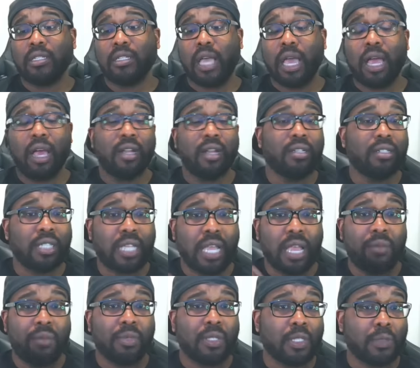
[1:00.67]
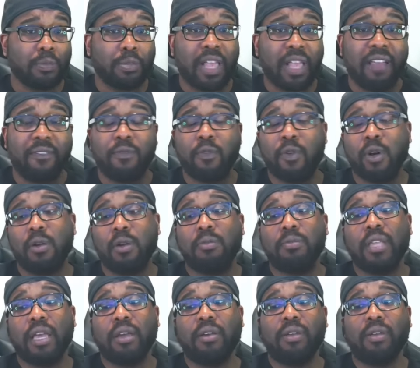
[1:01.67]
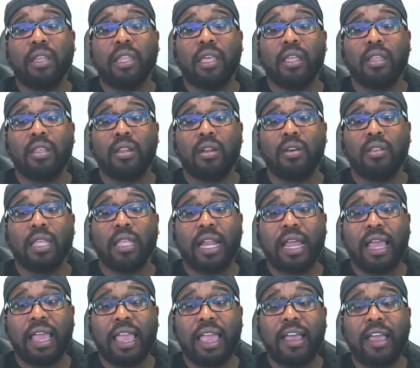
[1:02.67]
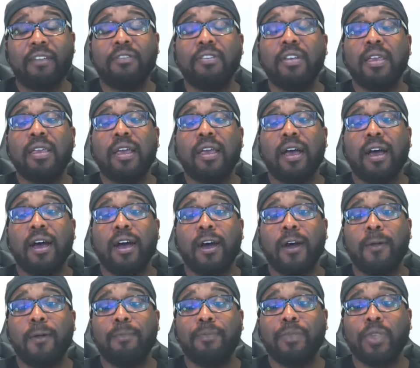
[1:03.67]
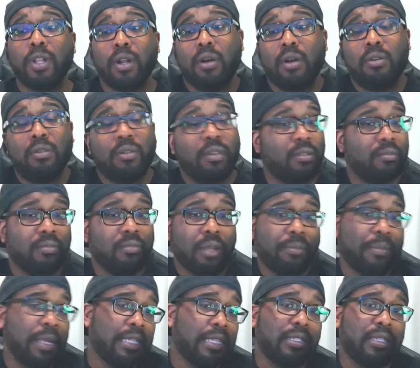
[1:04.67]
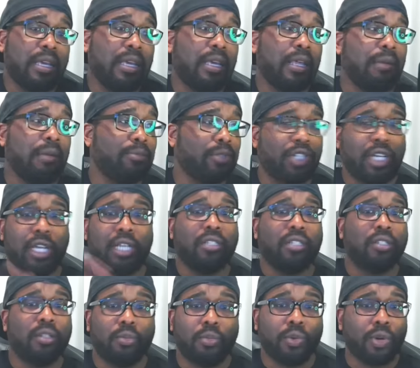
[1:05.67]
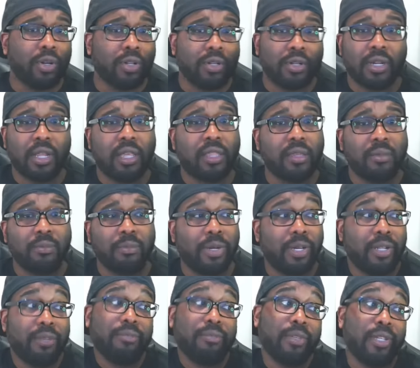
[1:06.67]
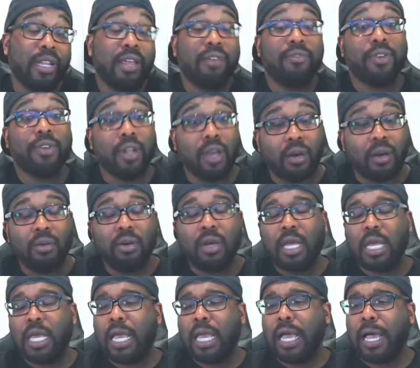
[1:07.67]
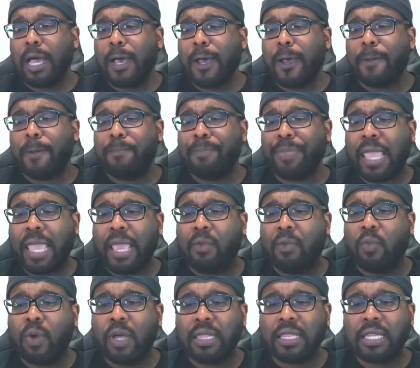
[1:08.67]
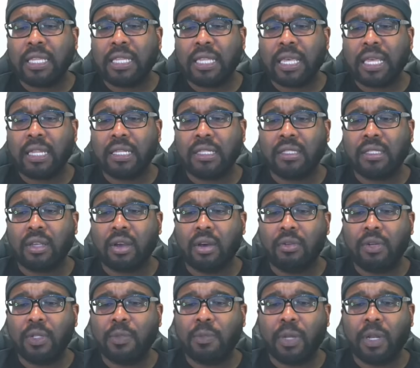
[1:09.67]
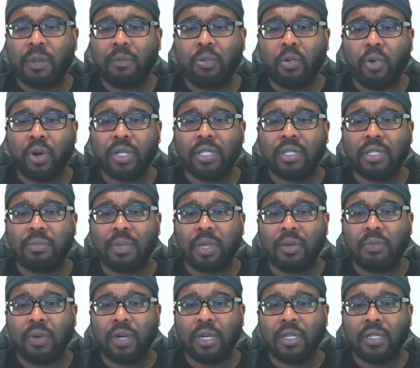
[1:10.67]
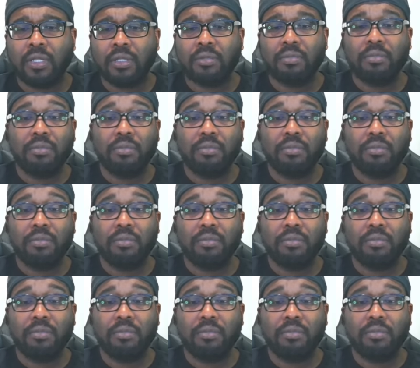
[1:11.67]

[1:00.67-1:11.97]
I understand with this platform that that you know that I have, um, you know, I'm not saying I'm changing the world or nothing, but you never know. Um, and one thing that has always been important to me was